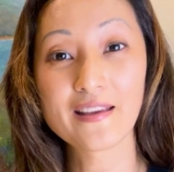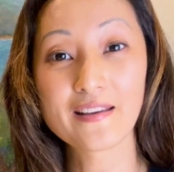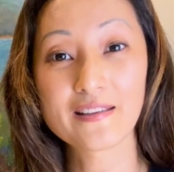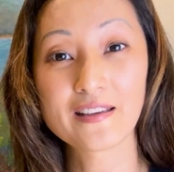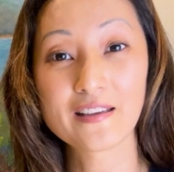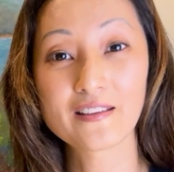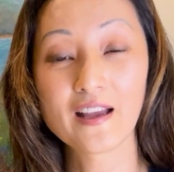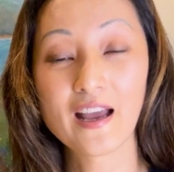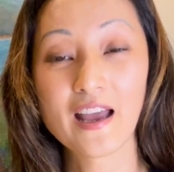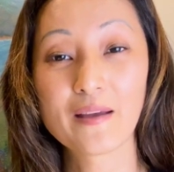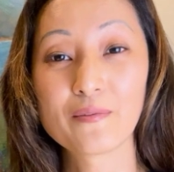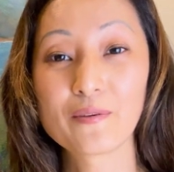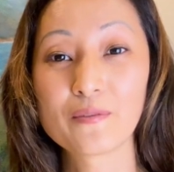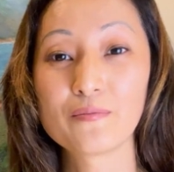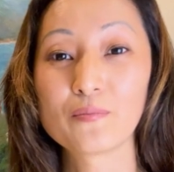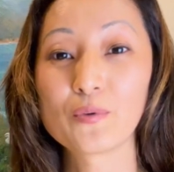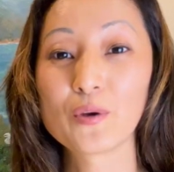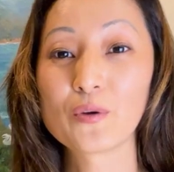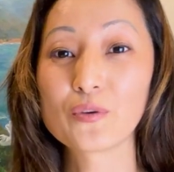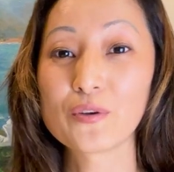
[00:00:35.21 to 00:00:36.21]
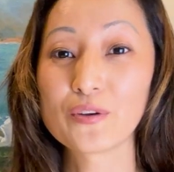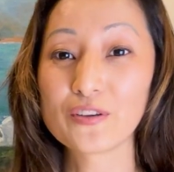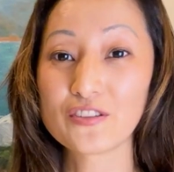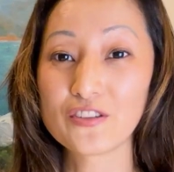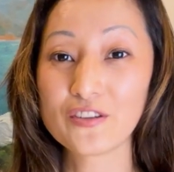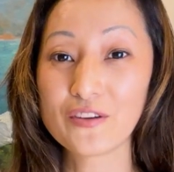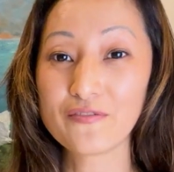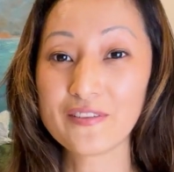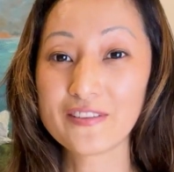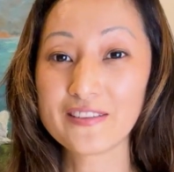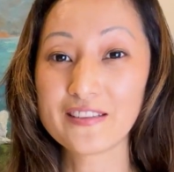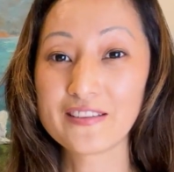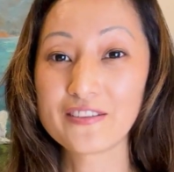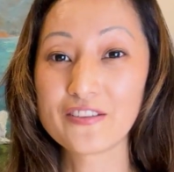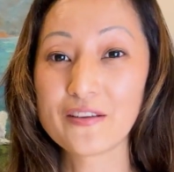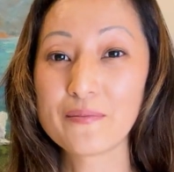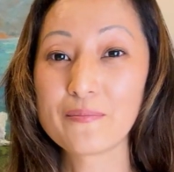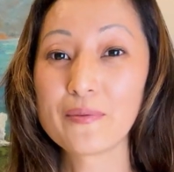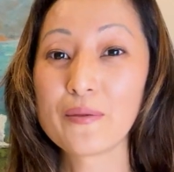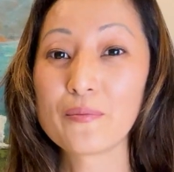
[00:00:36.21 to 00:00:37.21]
the type of broker services
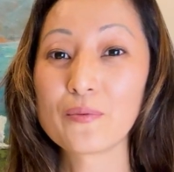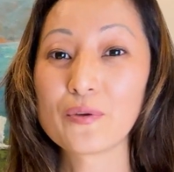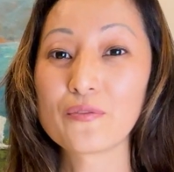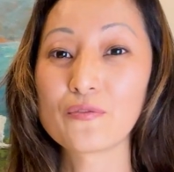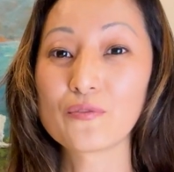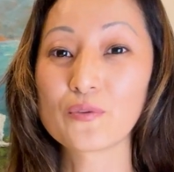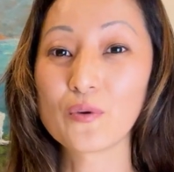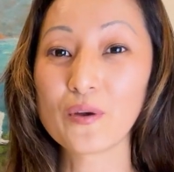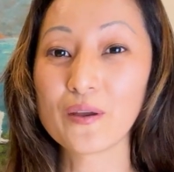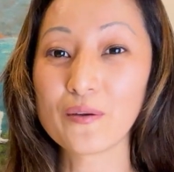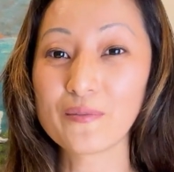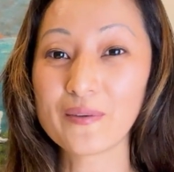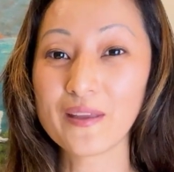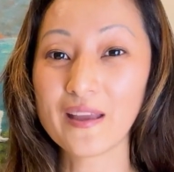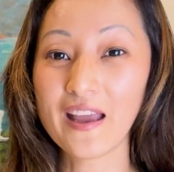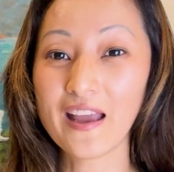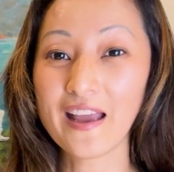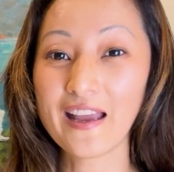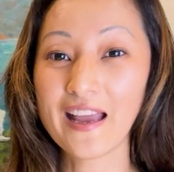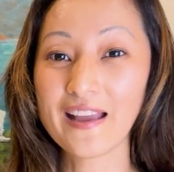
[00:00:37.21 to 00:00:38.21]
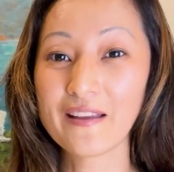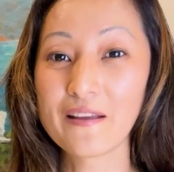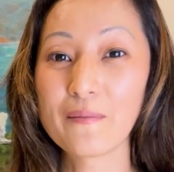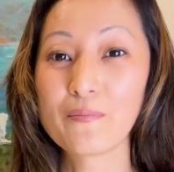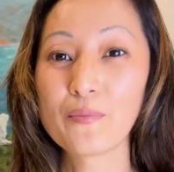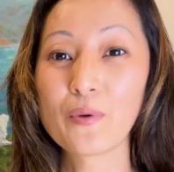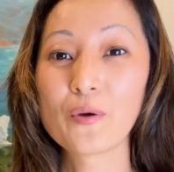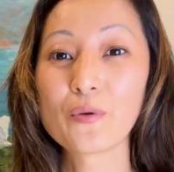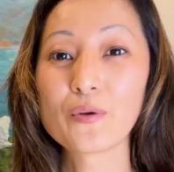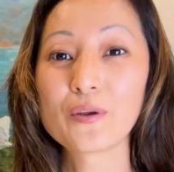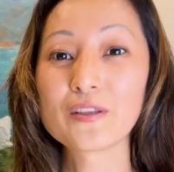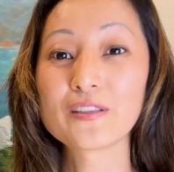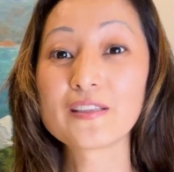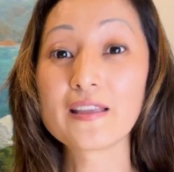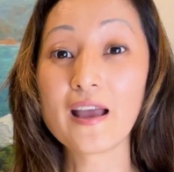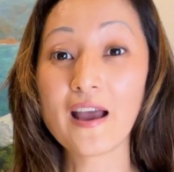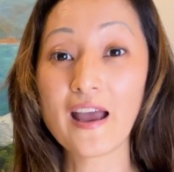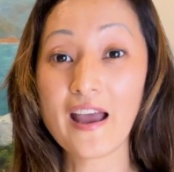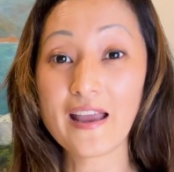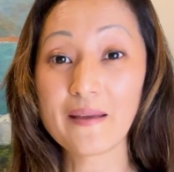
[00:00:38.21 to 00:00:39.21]
to be performed, and the broker's
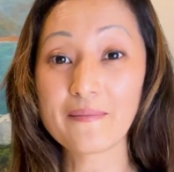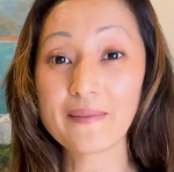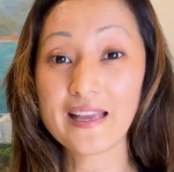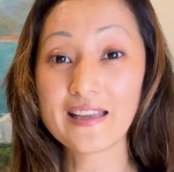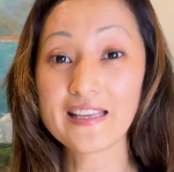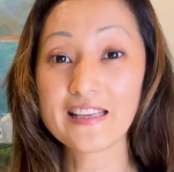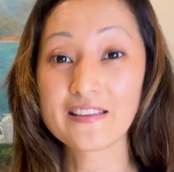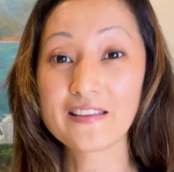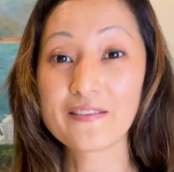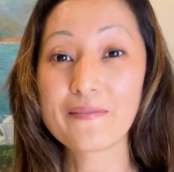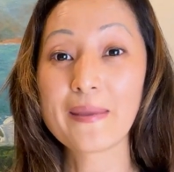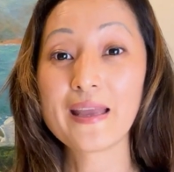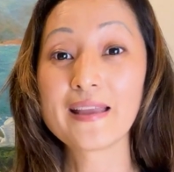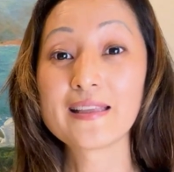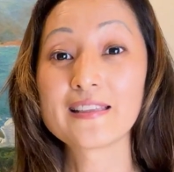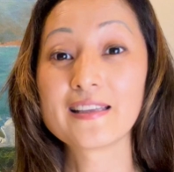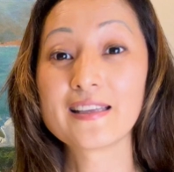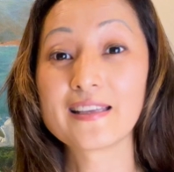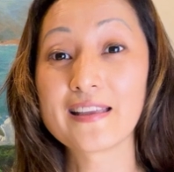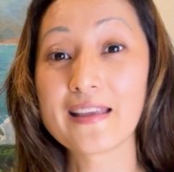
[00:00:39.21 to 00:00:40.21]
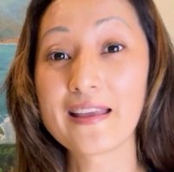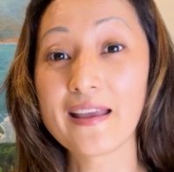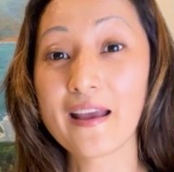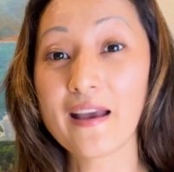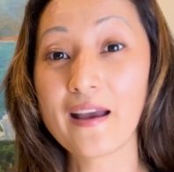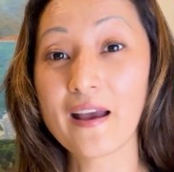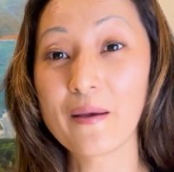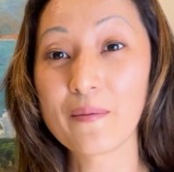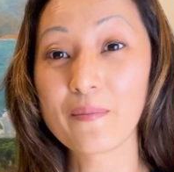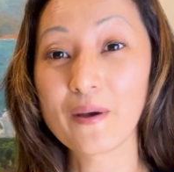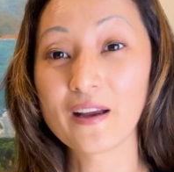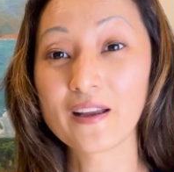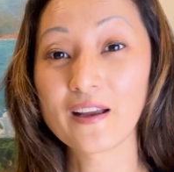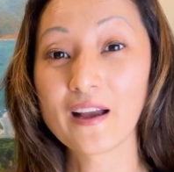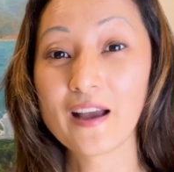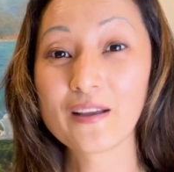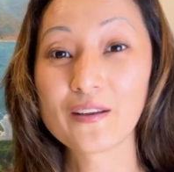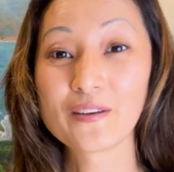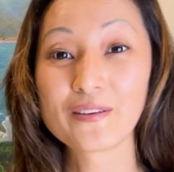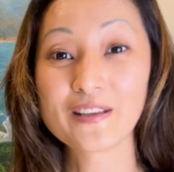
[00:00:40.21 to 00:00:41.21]
time and expenses, among
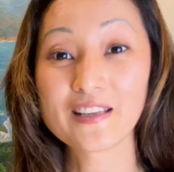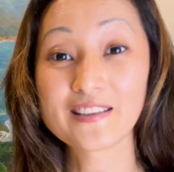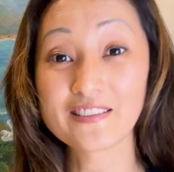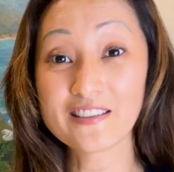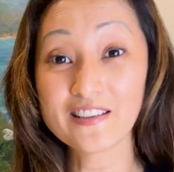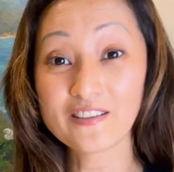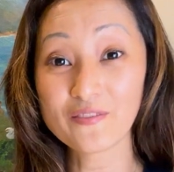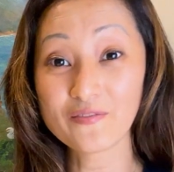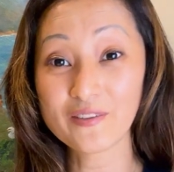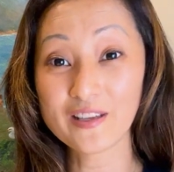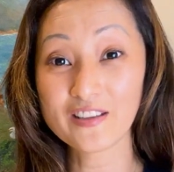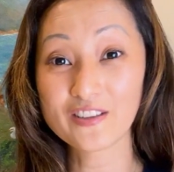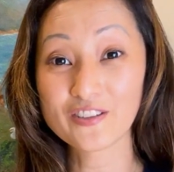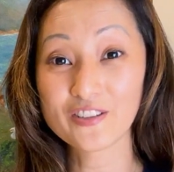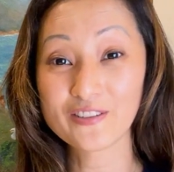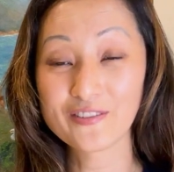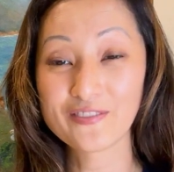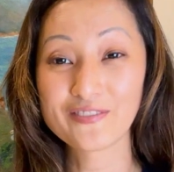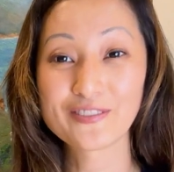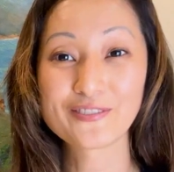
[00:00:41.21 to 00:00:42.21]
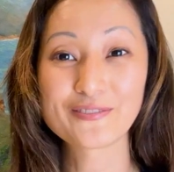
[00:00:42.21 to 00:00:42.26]
other considerations.